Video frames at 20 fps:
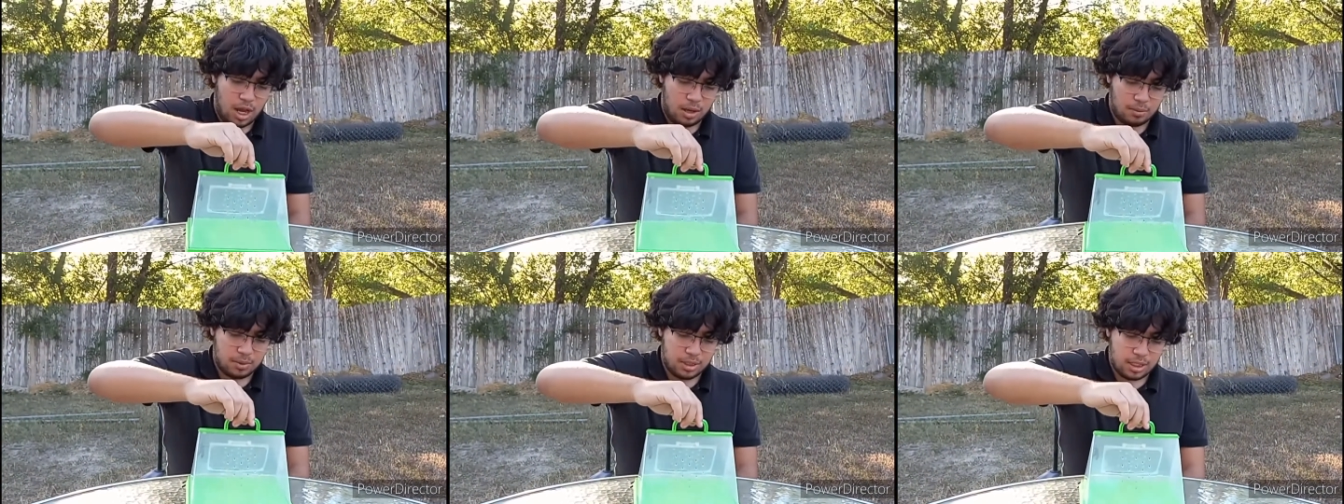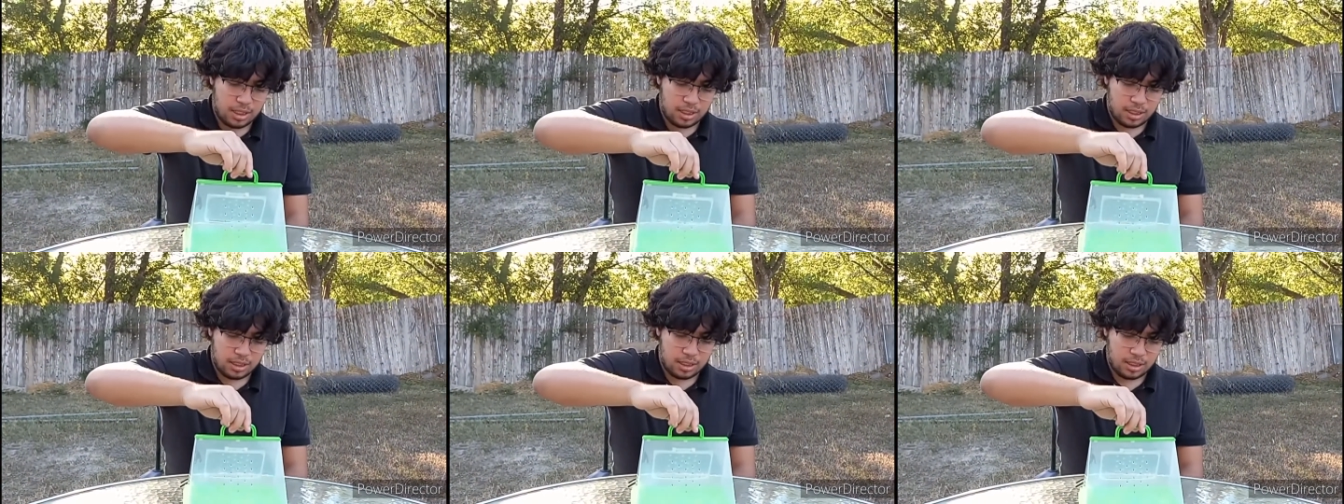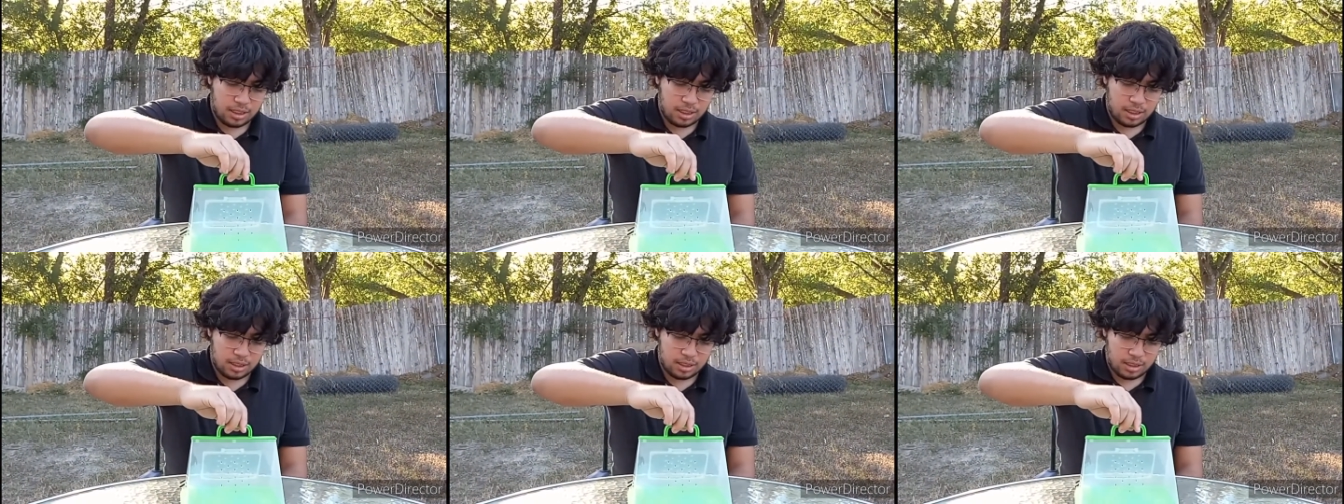I'm gonna
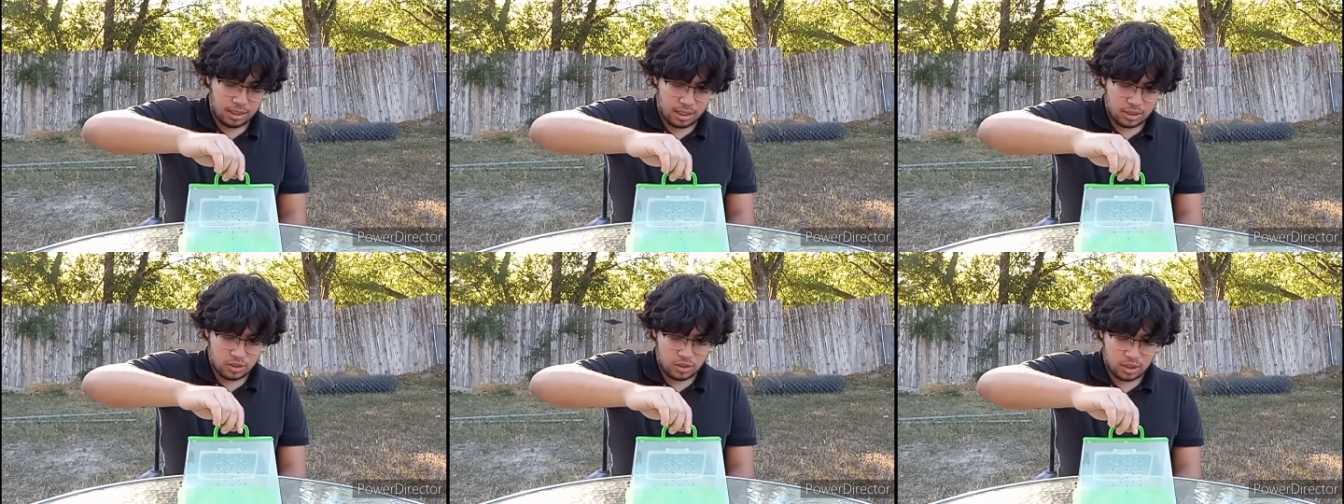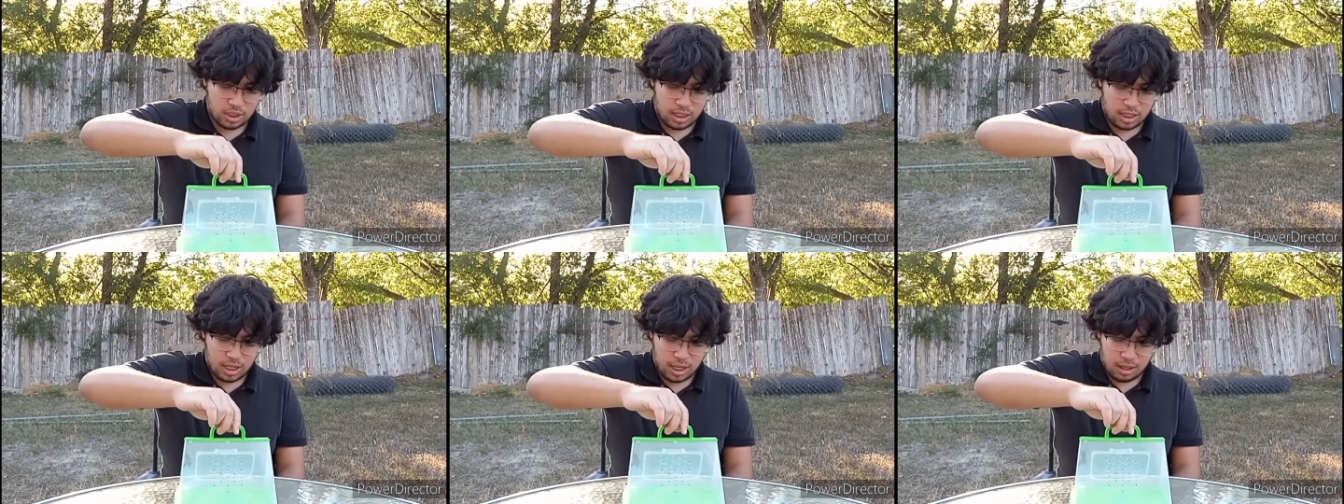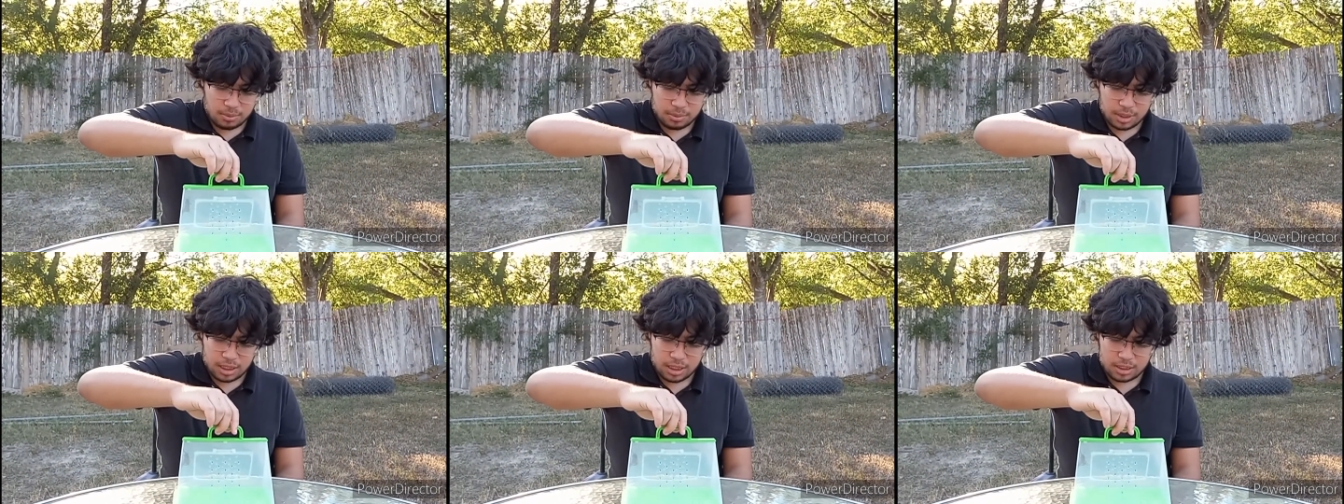let you guys,
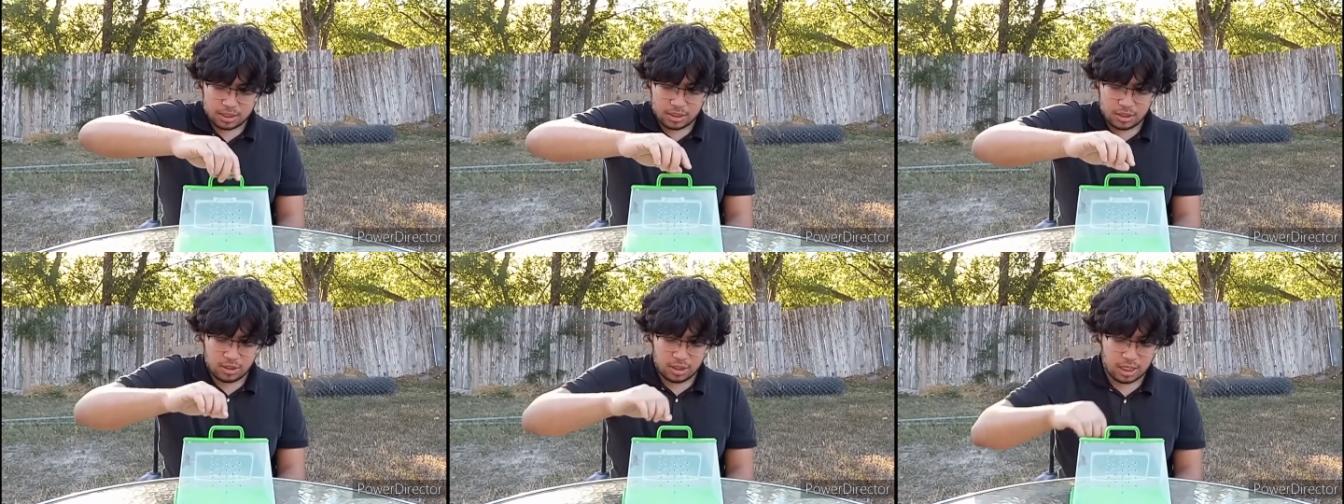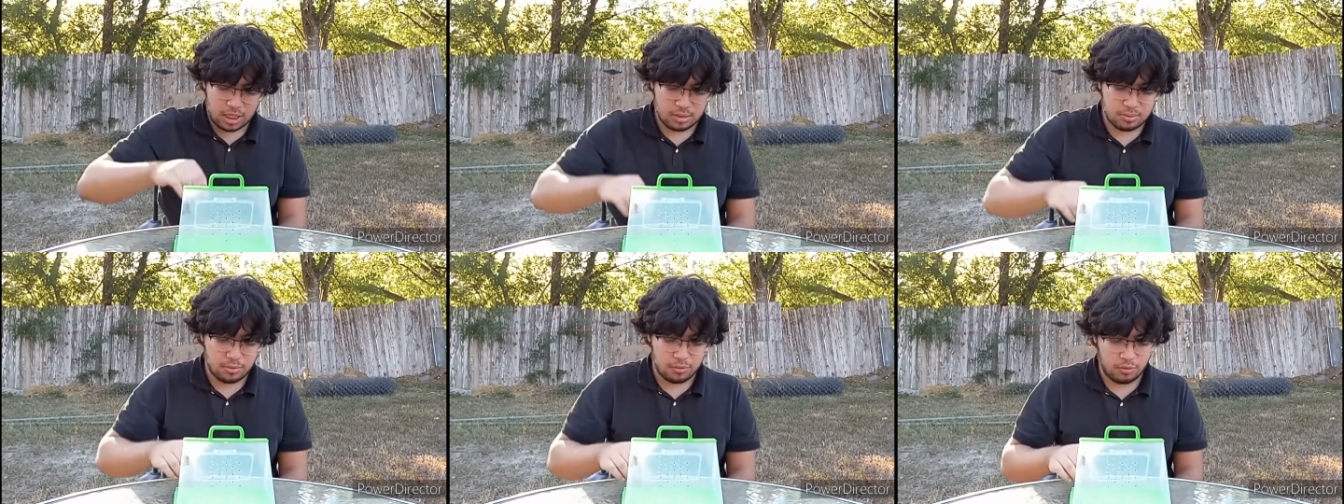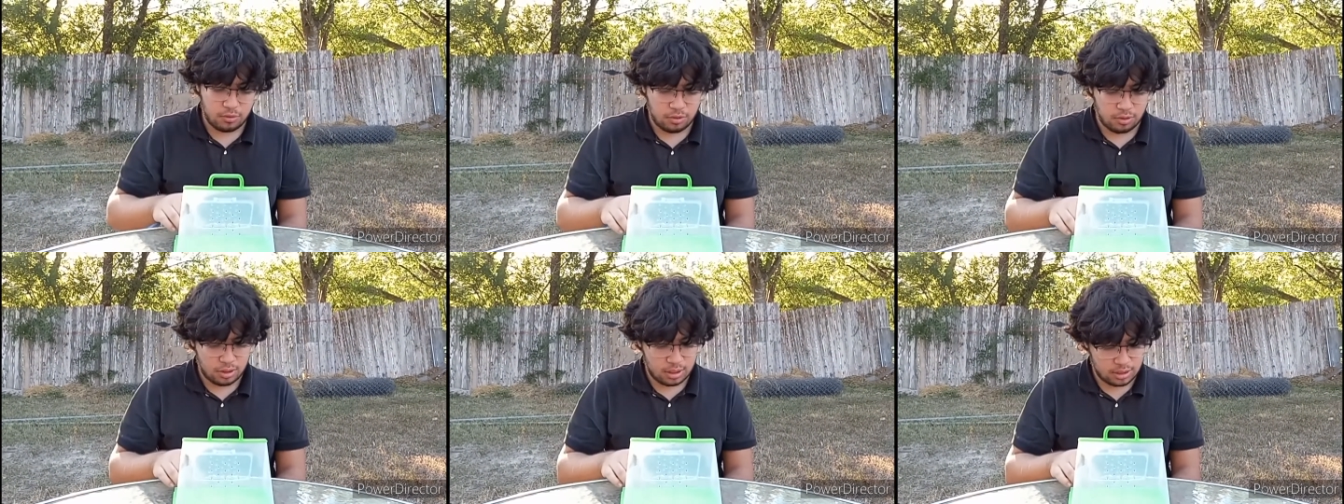I'm gonna tell you guys
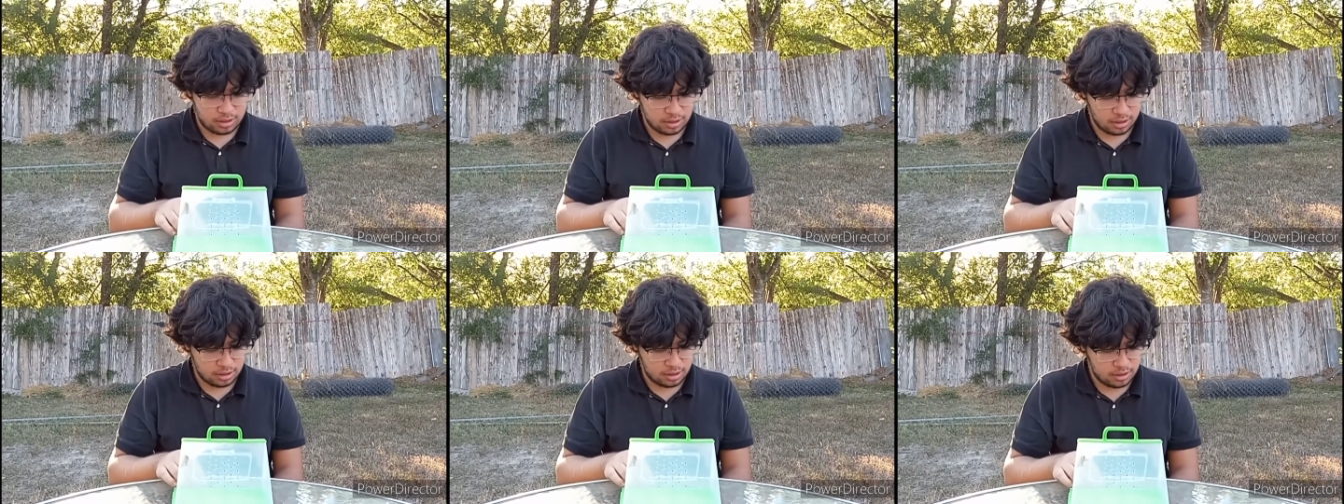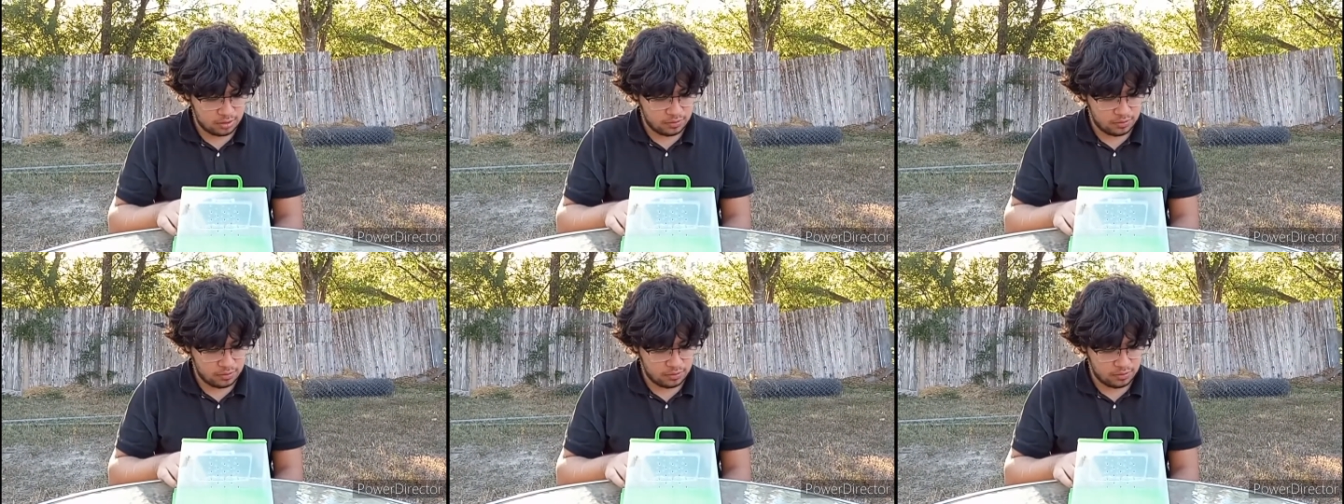before I start